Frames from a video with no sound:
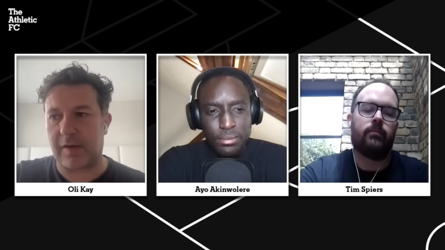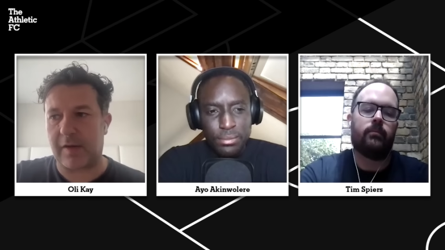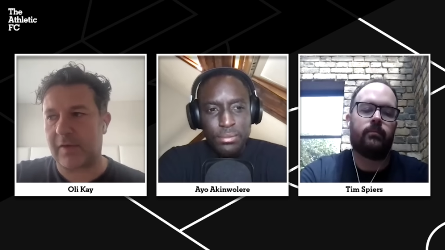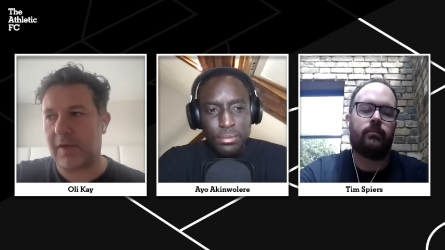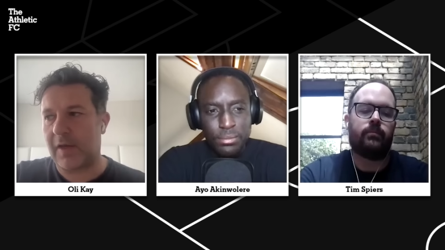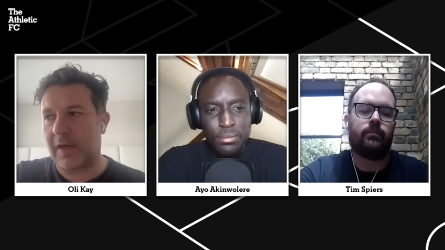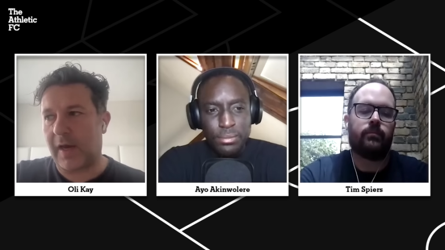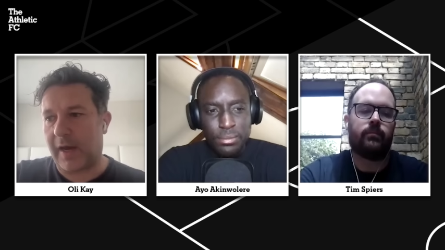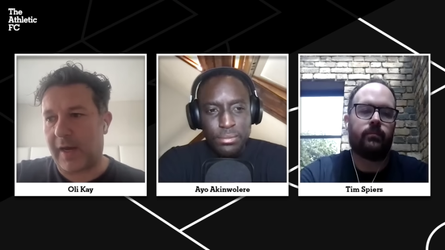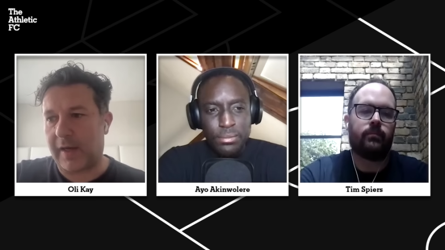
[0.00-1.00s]

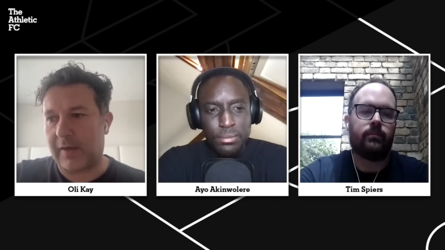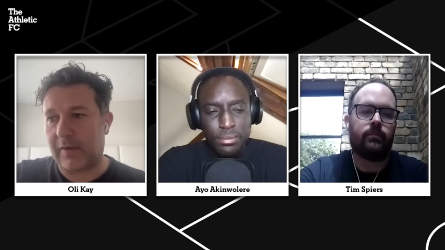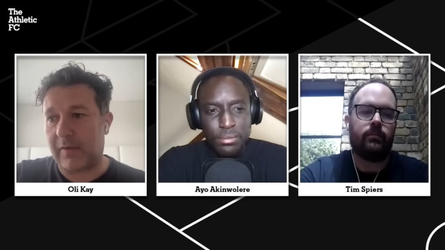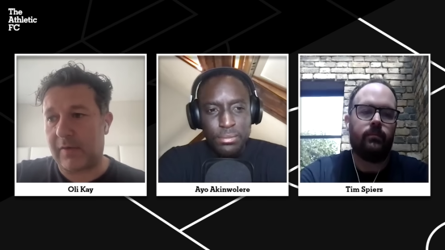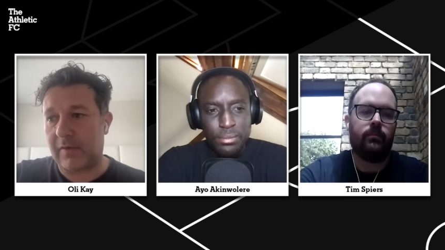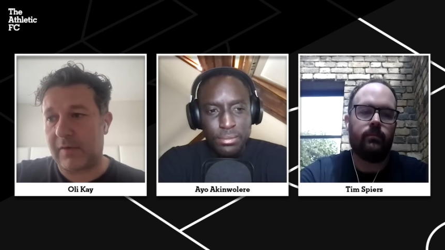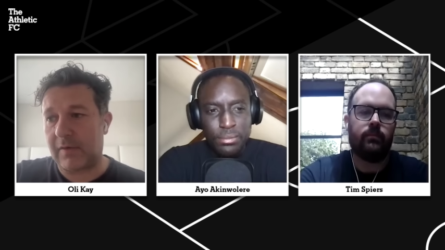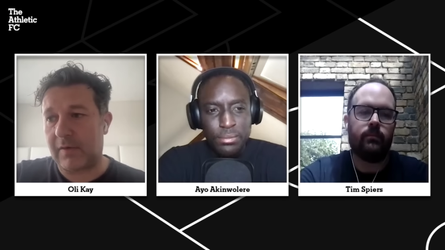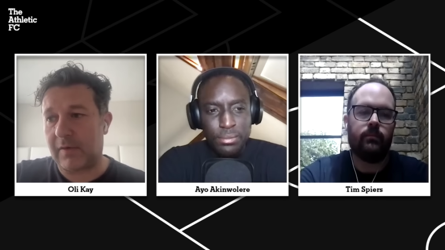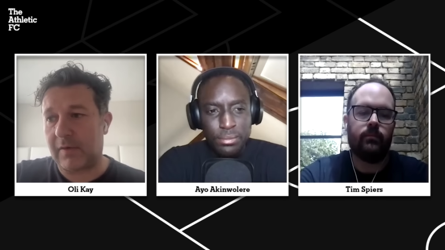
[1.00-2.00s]
Speaker 1: and
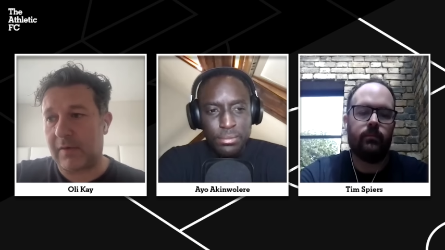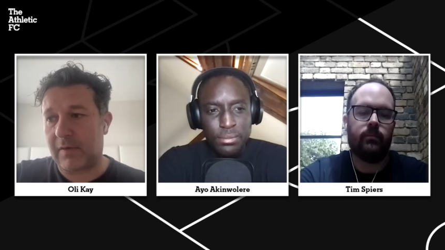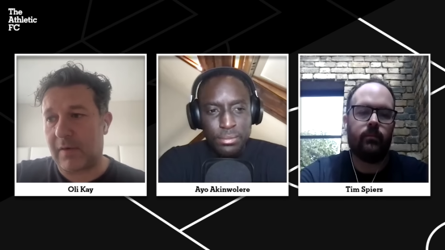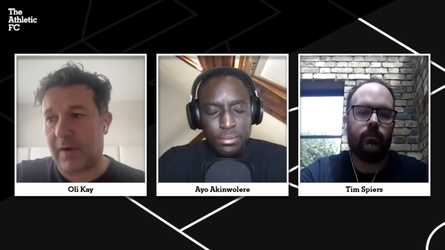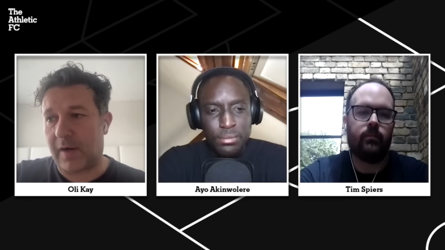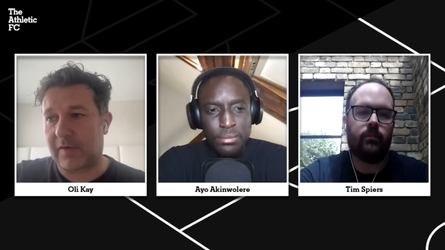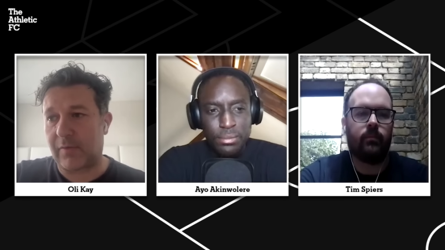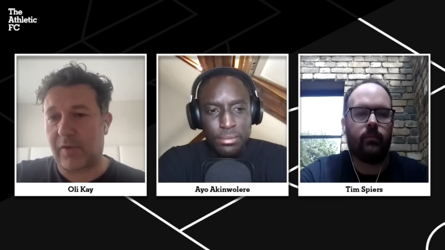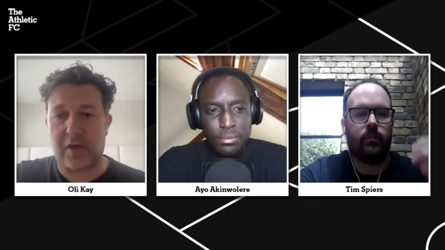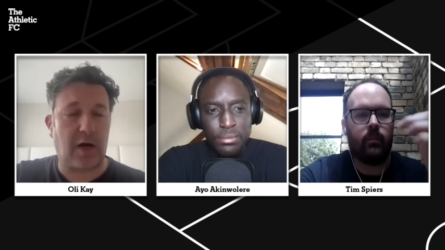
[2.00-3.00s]
I don't think
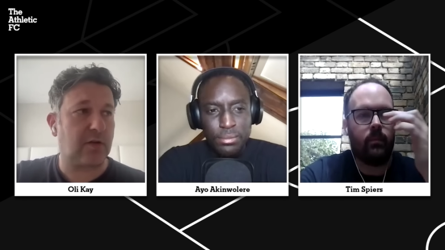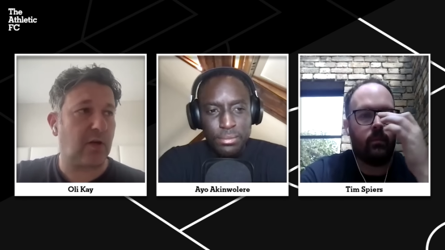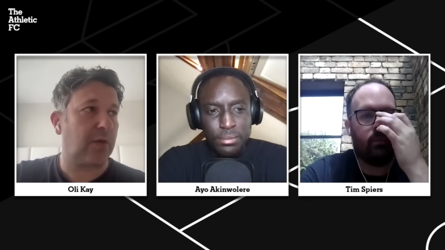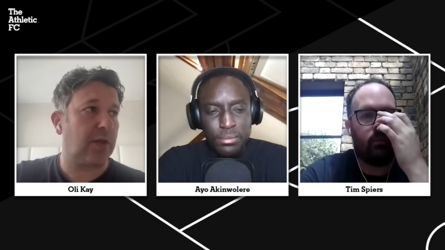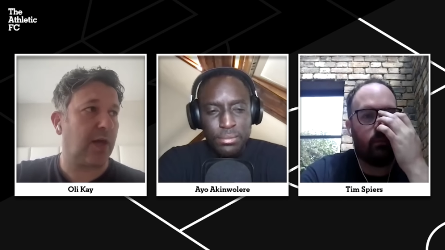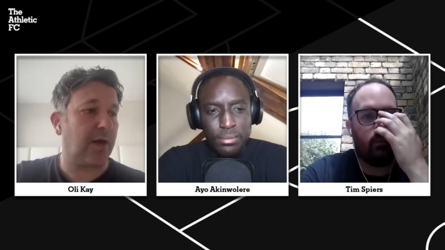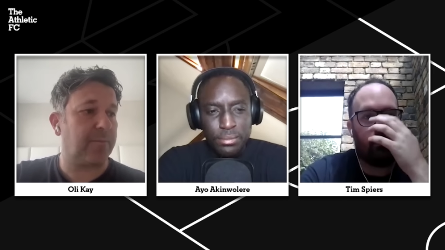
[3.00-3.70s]
their